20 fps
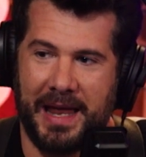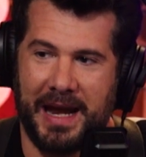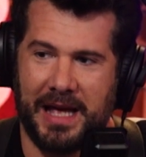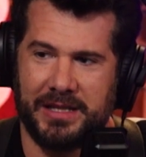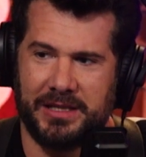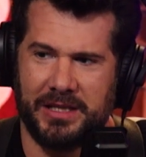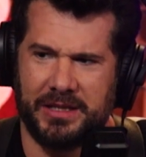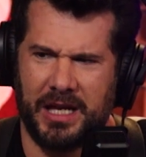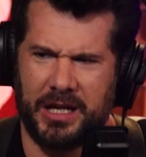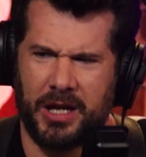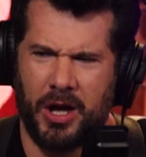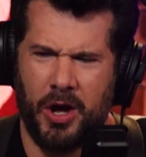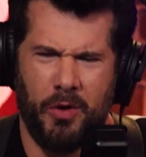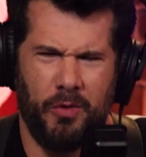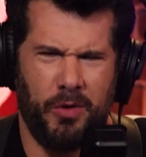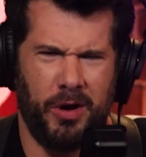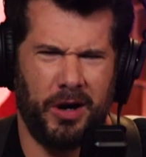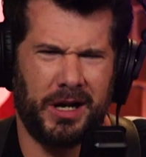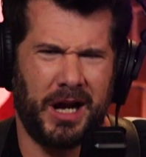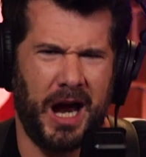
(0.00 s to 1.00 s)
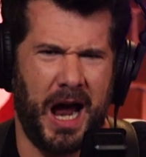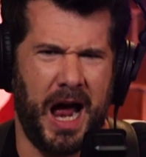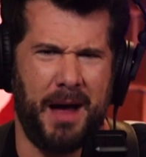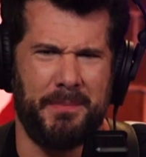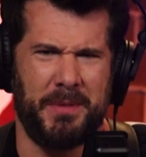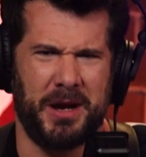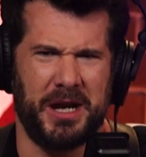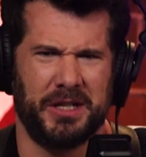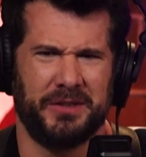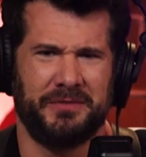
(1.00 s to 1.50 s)
Badass. He's like, we're
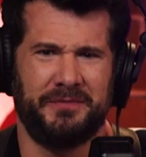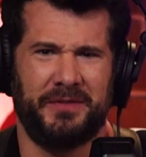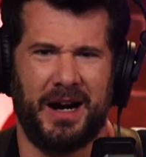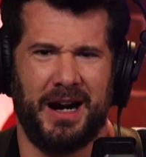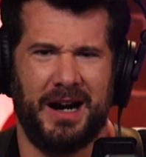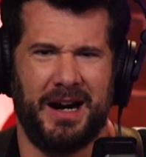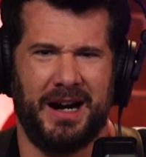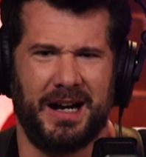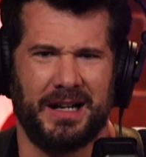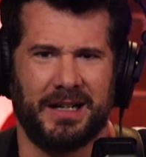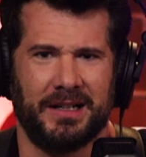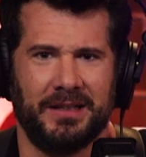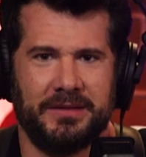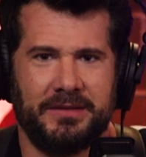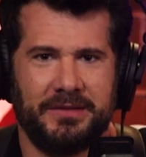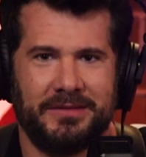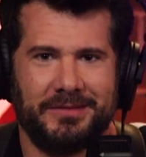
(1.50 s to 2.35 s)
commie as fuck.